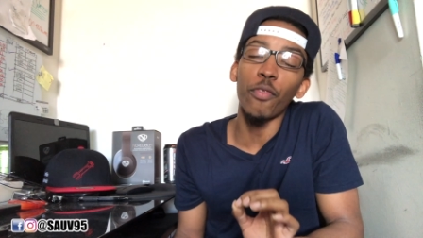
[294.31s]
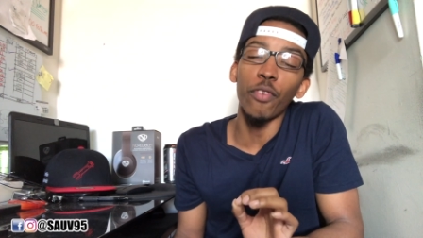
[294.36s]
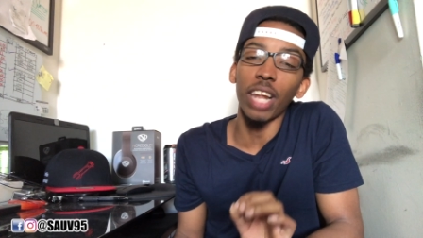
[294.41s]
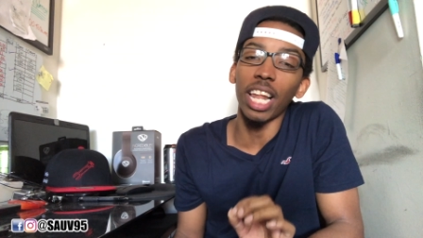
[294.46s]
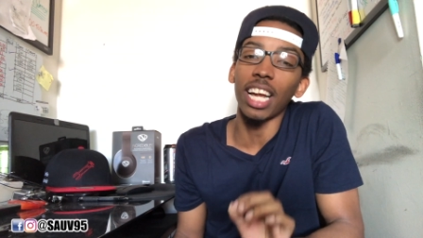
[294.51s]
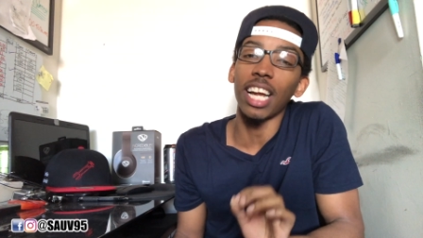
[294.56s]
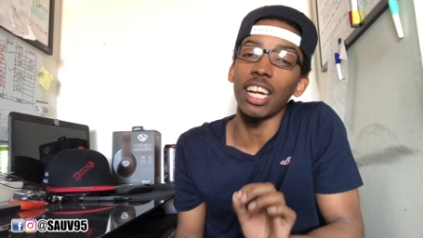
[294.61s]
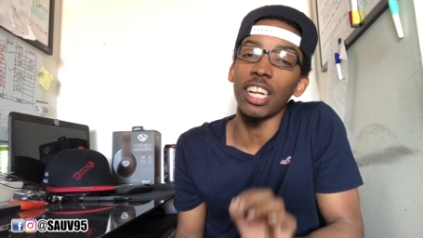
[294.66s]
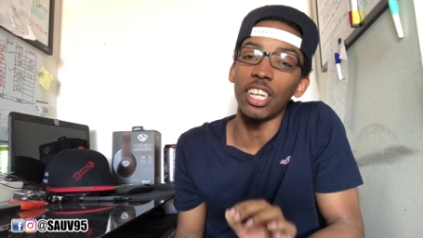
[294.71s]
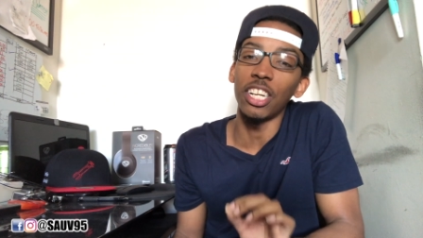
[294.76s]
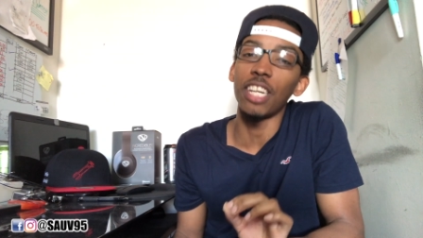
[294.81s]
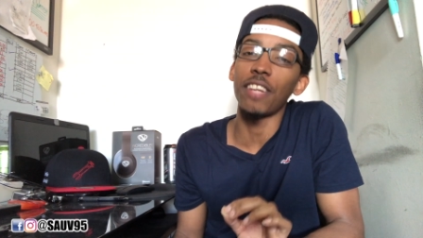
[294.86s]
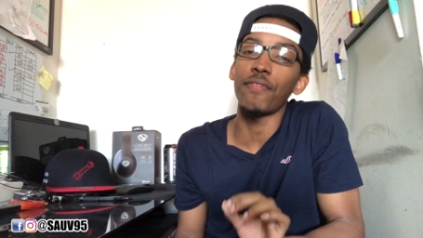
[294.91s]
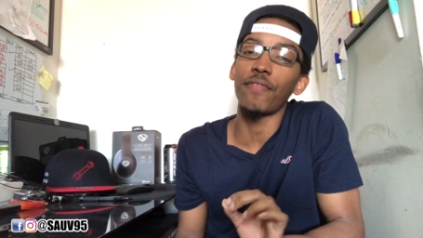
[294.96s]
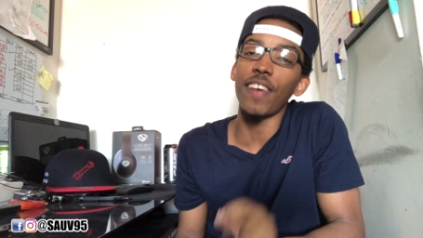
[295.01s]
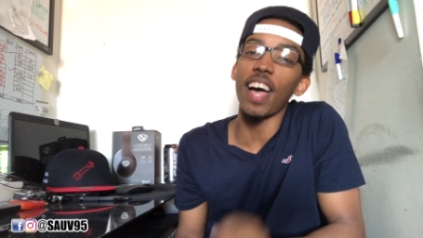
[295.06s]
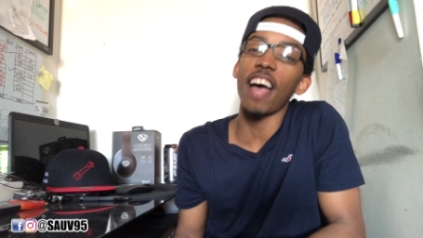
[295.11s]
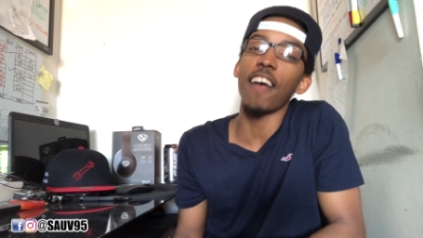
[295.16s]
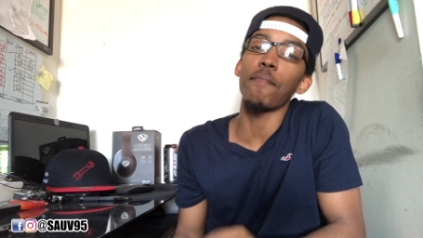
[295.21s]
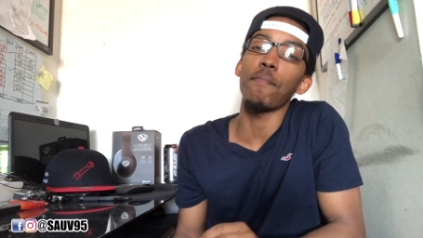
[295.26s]
for like a good
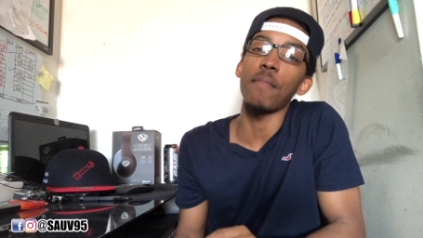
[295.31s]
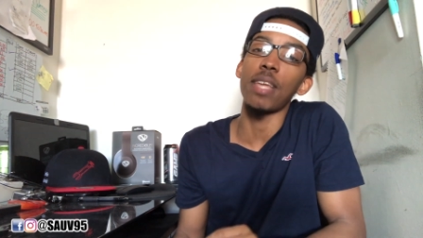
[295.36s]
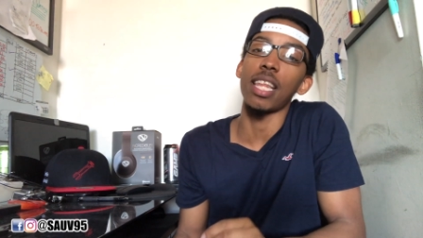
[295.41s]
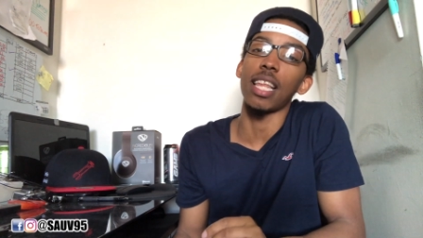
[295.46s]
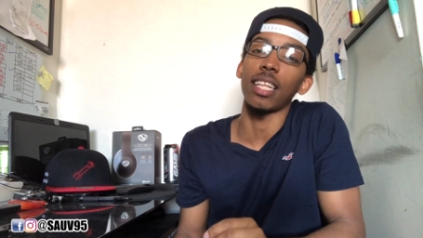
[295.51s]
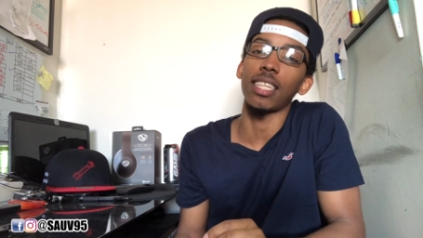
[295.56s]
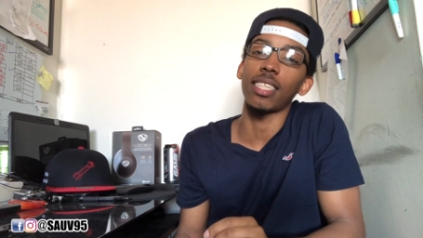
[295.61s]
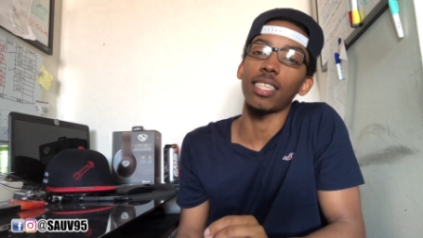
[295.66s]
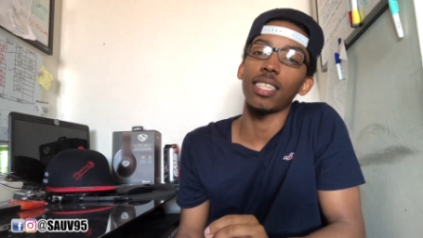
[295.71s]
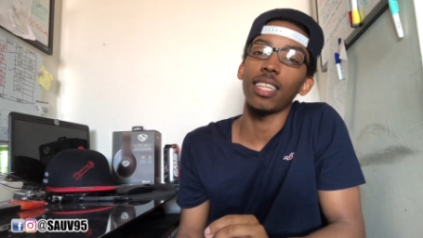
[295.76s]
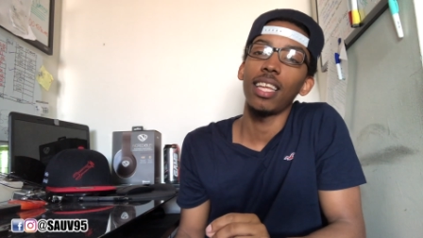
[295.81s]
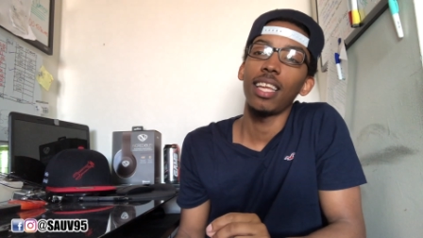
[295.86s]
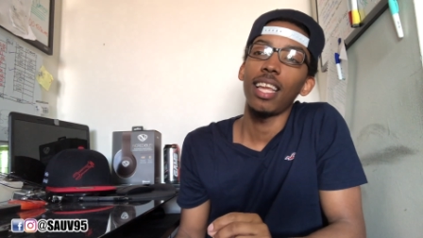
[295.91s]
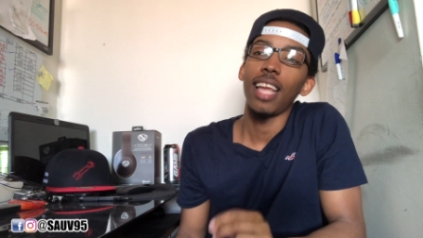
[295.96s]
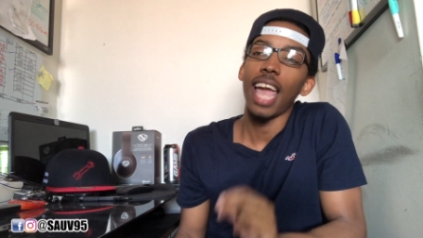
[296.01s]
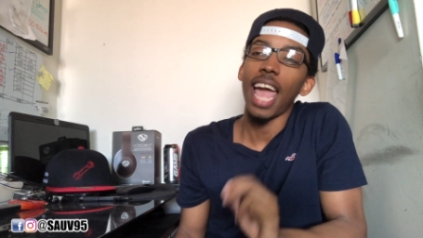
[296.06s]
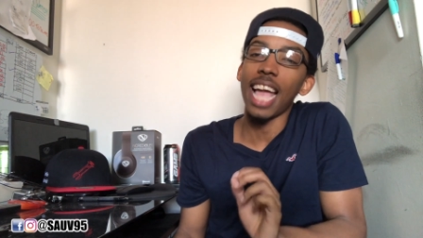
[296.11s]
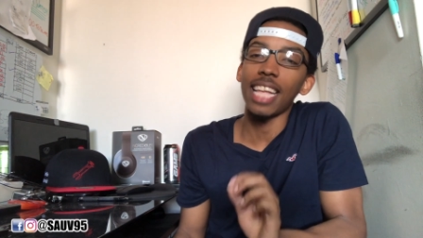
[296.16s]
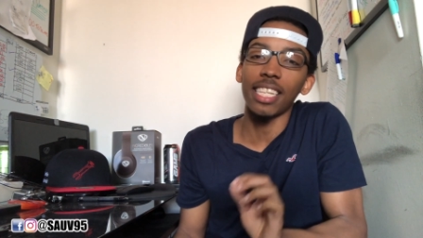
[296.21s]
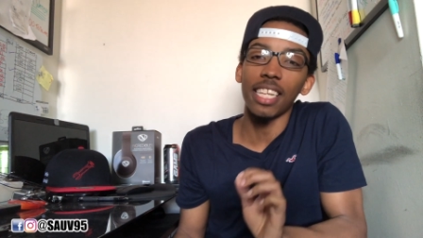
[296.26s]
5 minutes
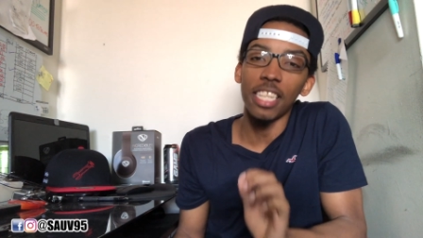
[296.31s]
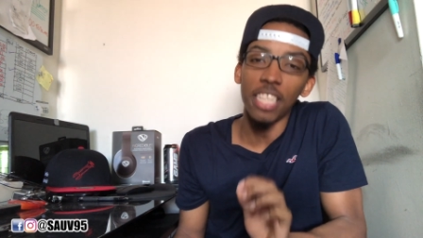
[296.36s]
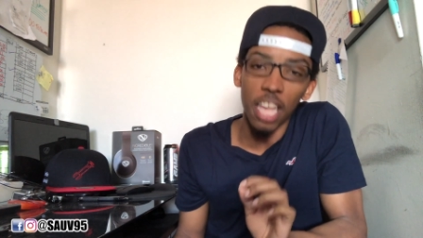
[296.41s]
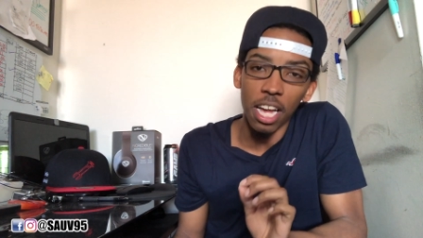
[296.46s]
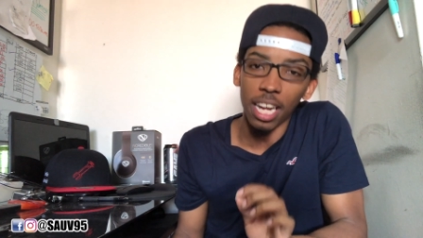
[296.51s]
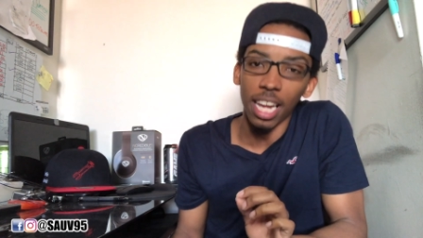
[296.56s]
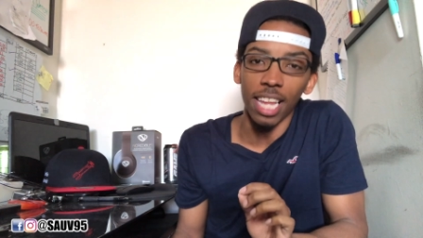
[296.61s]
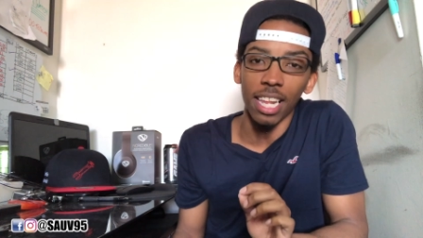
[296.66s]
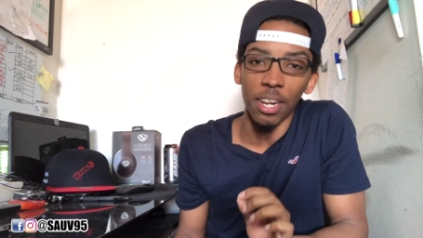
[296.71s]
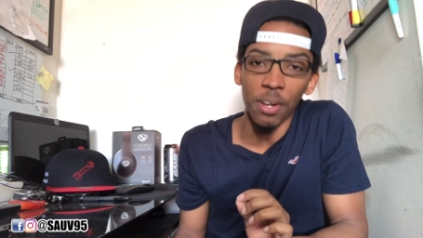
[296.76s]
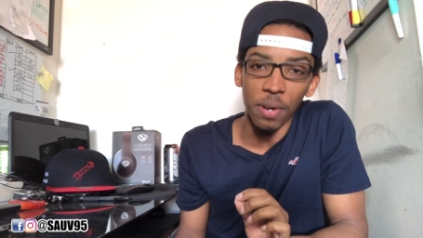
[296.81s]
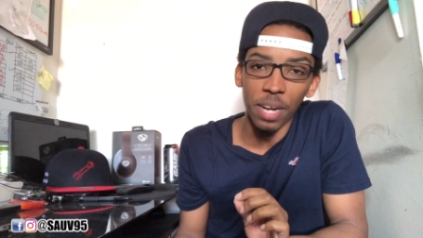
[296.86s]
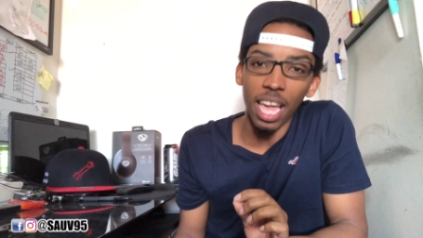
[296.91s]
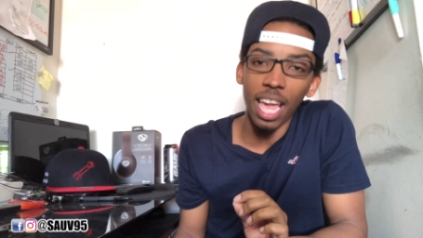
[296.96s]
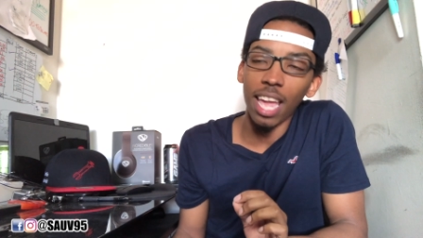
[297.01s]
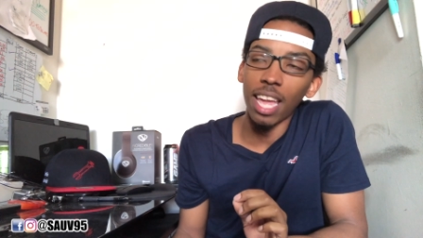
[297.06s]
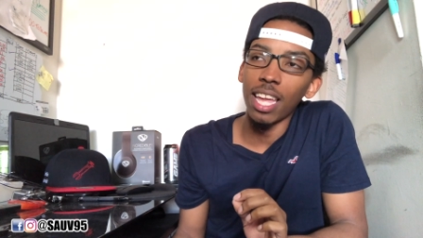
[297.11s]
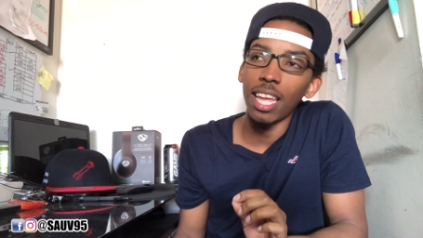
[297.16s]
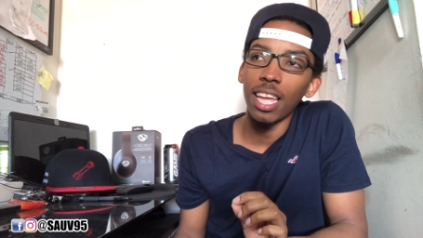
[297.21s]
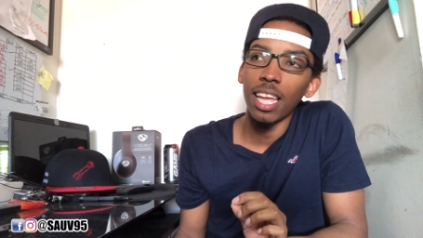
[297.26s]
as a youngin',
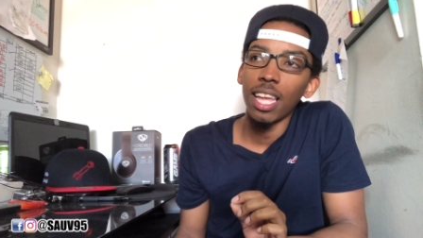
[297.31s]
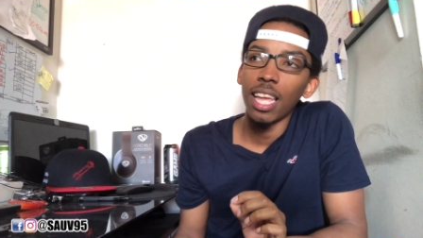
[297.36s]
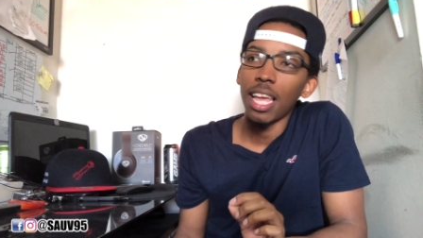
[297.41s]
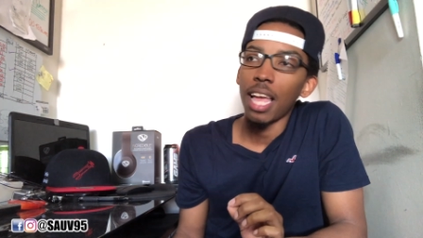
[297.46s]
okay?